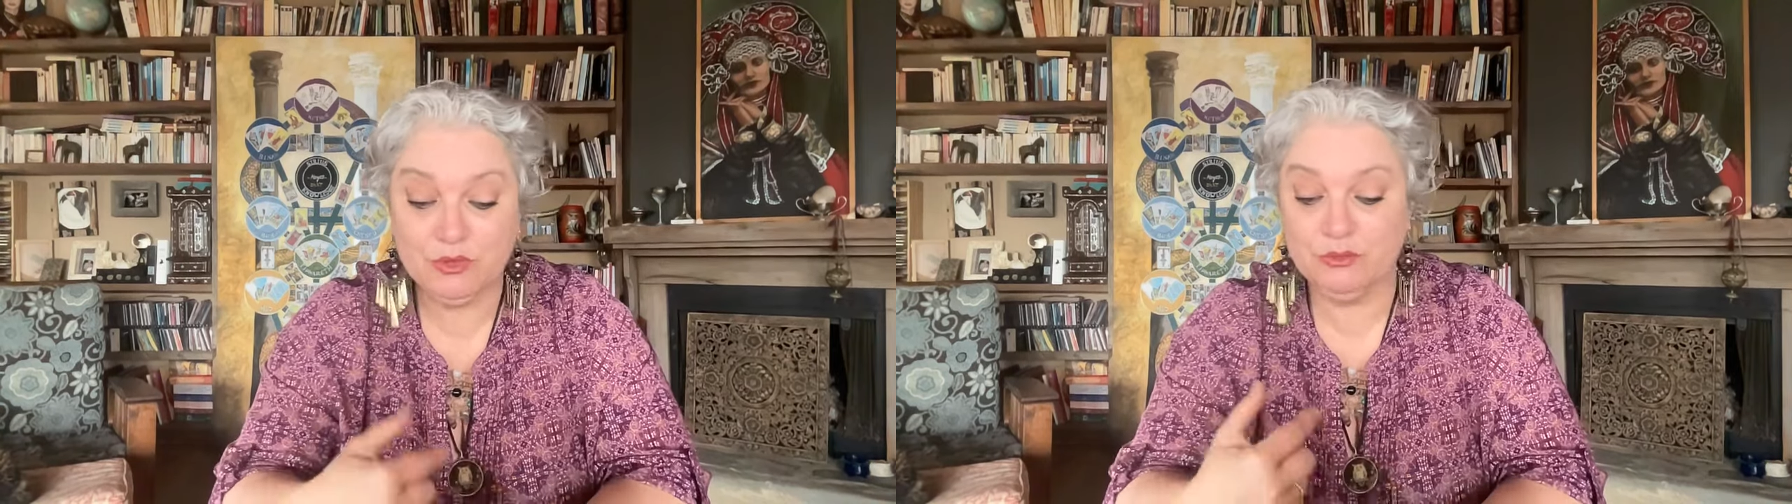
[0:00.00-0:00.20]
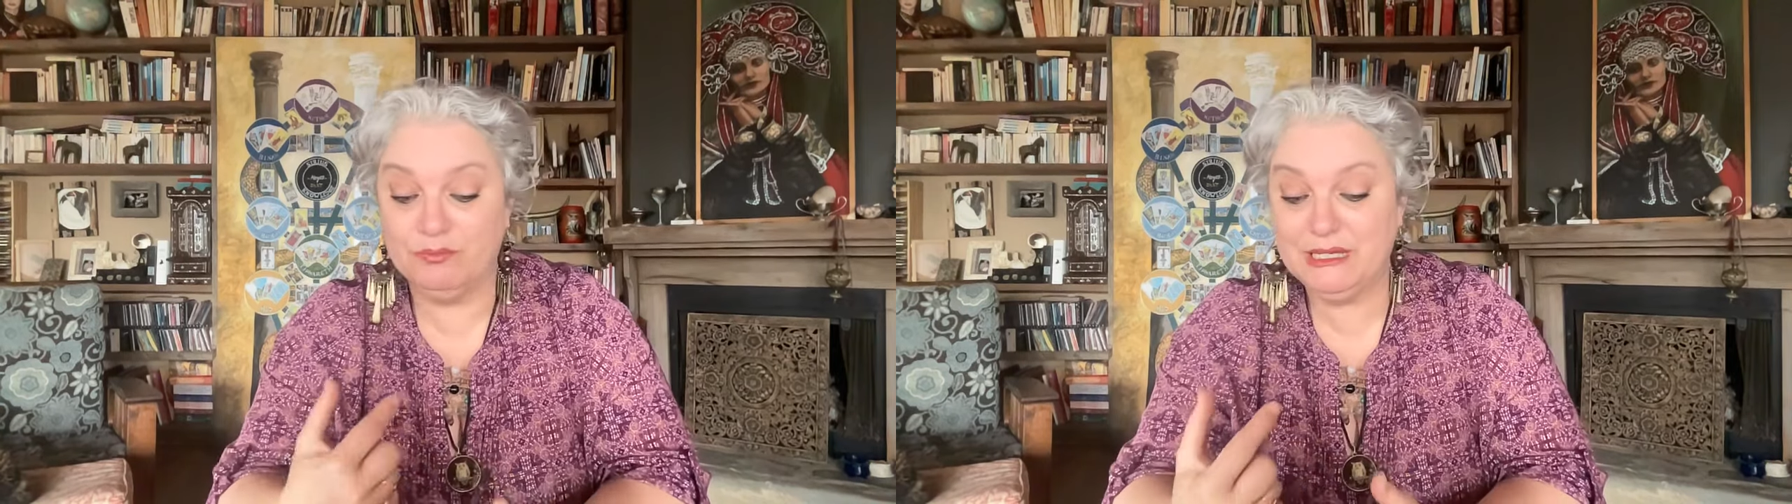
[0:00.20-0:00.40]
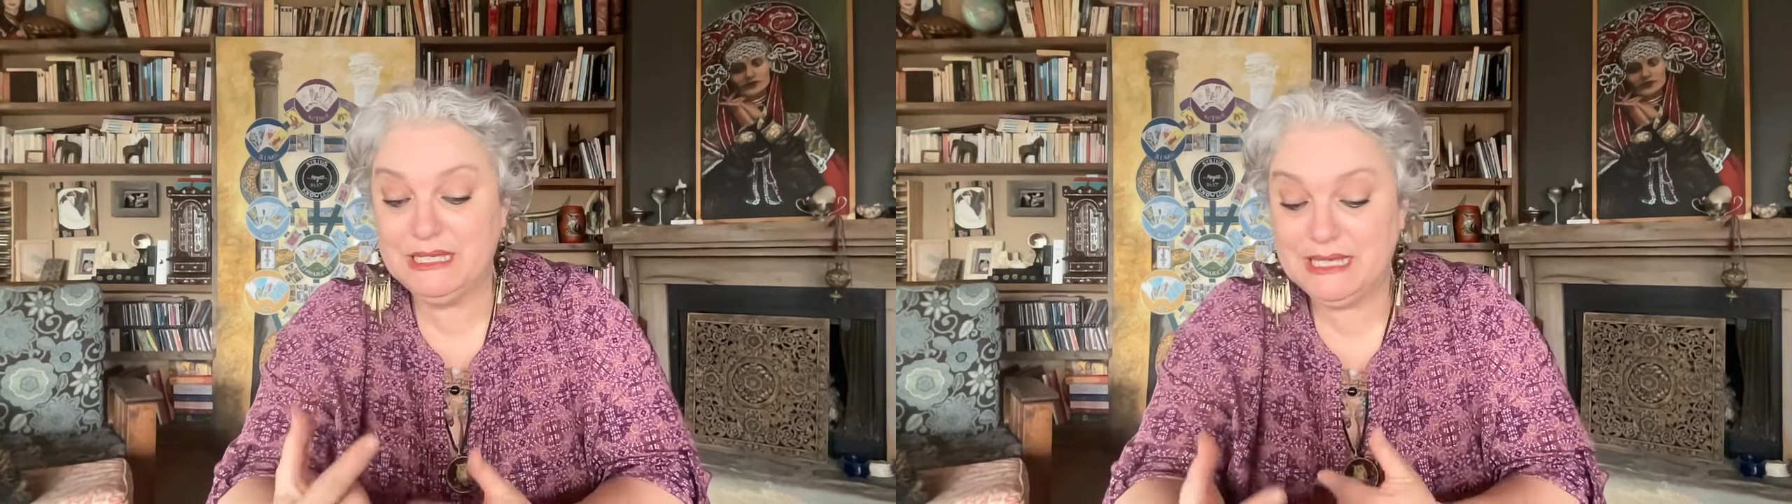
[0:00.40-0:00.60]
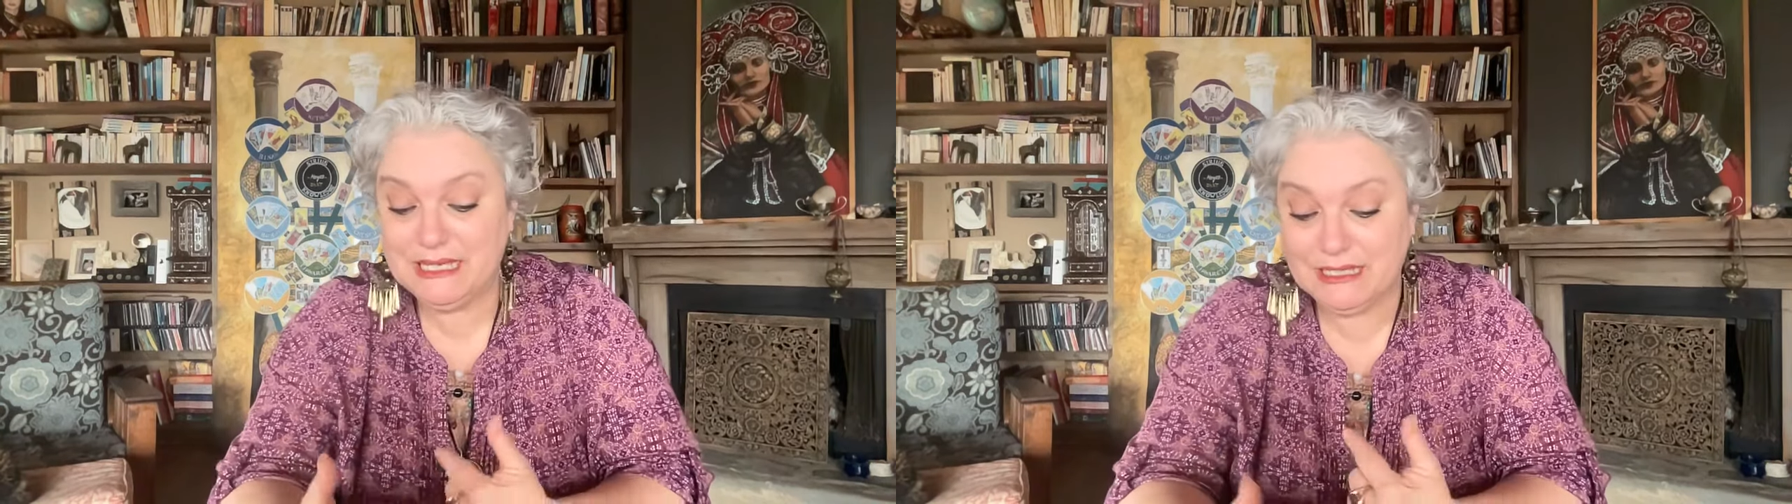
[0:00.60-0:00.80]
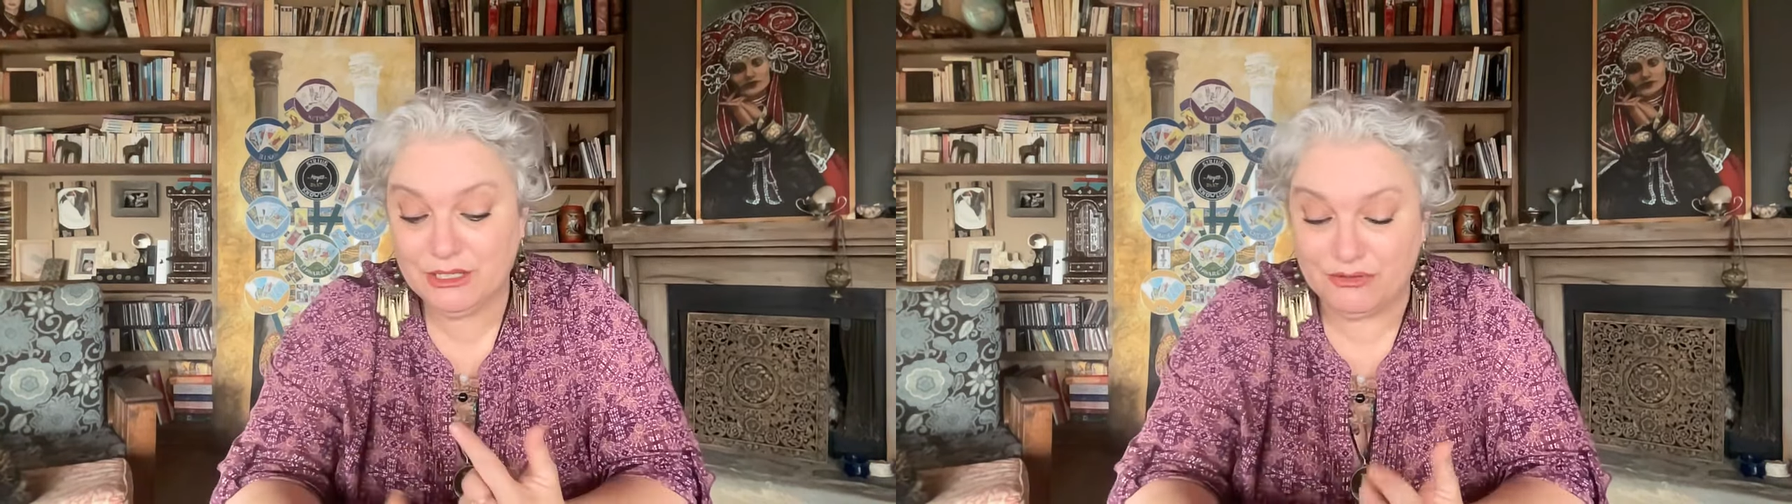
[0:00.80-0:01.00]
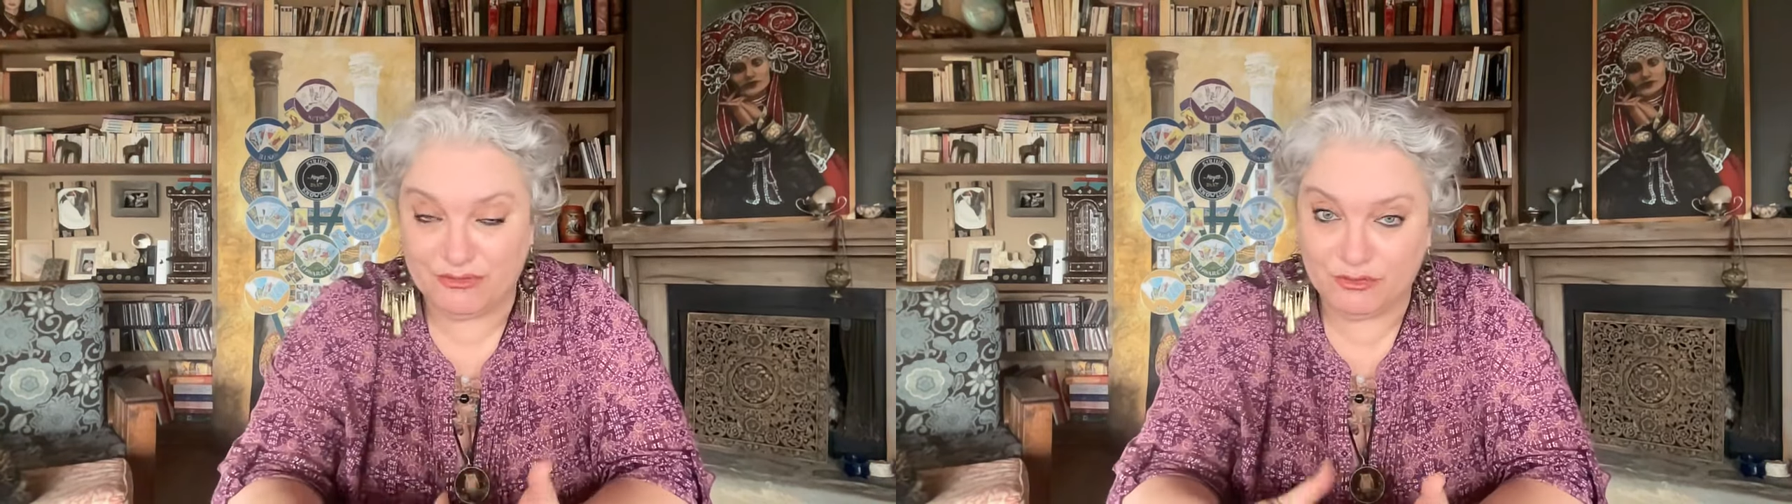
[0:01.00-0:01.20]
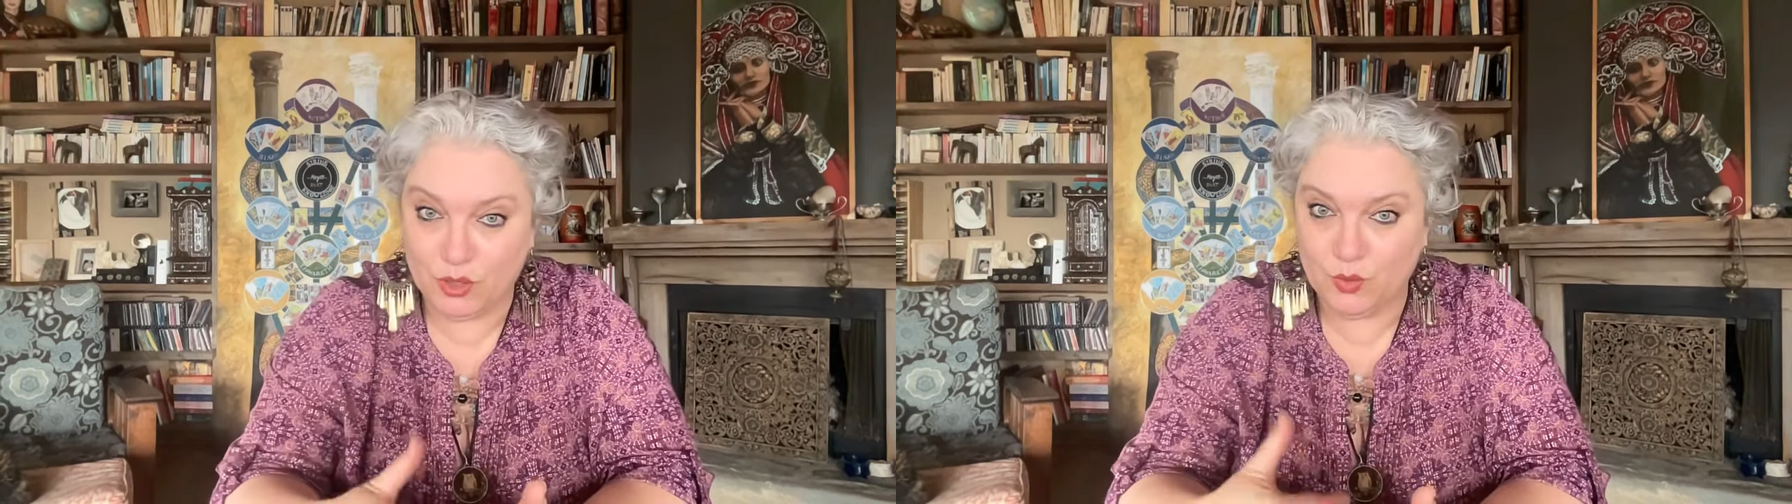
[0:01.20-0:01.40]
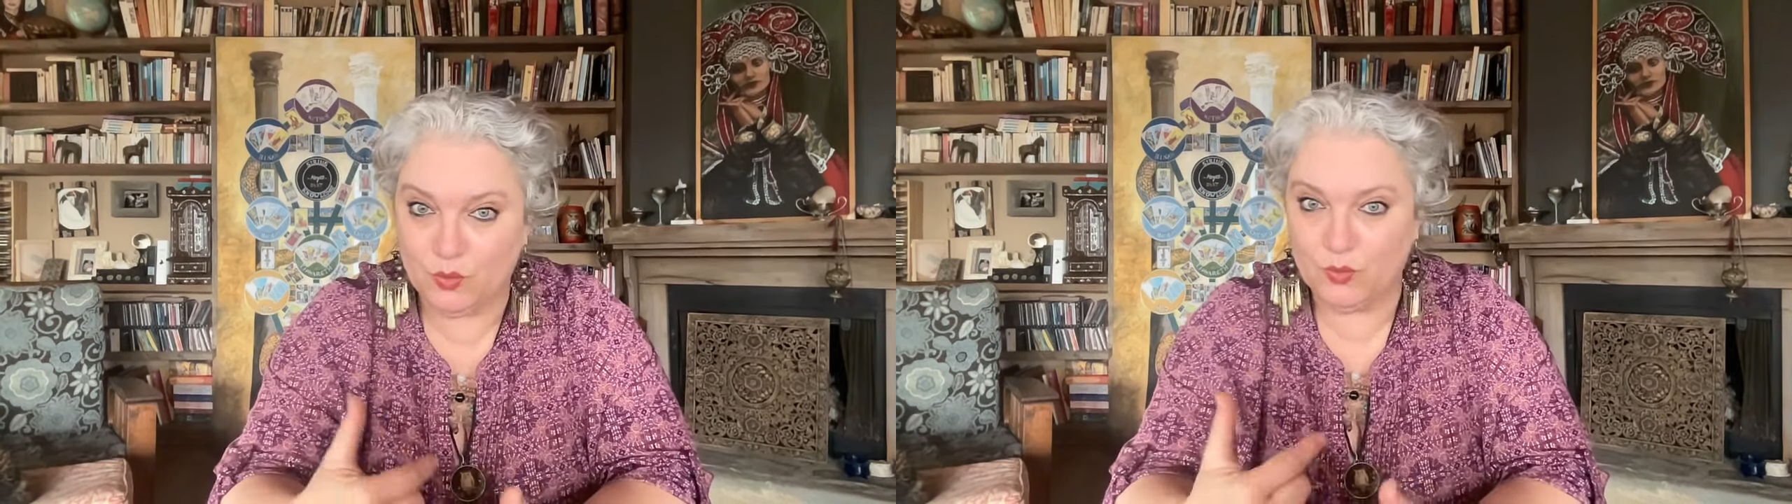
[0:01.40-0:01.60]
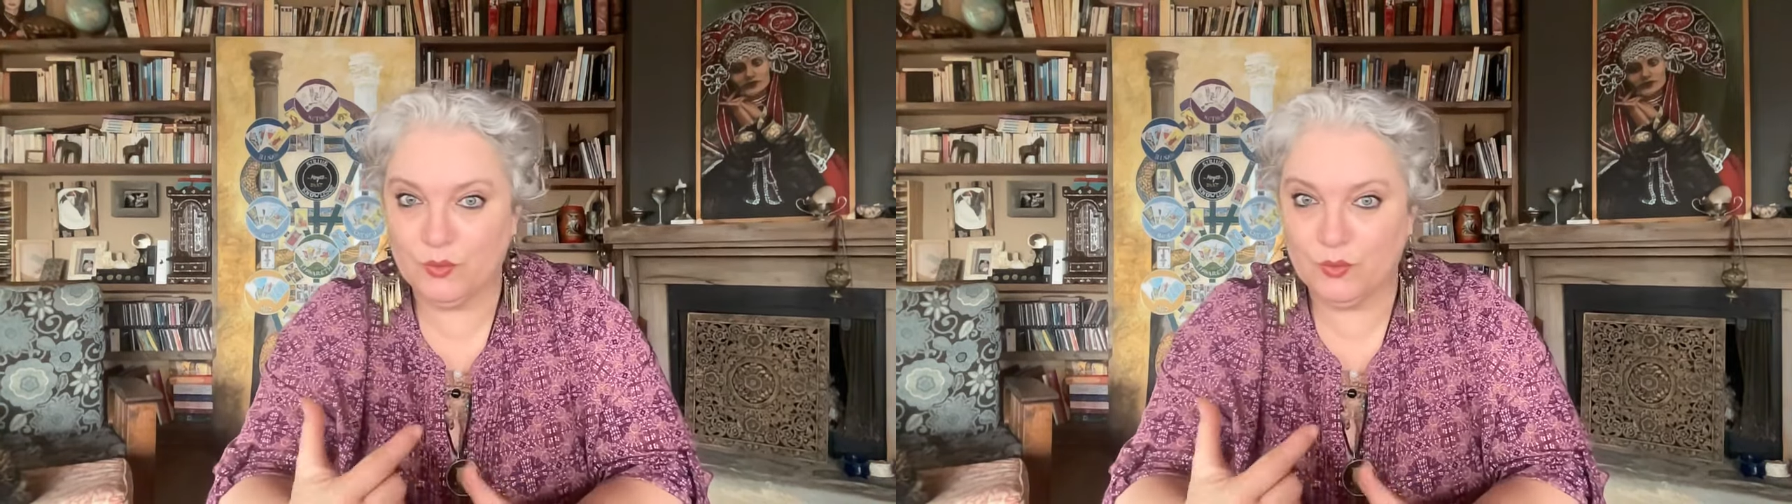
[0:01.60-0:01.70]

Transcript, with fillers: to be in the flow,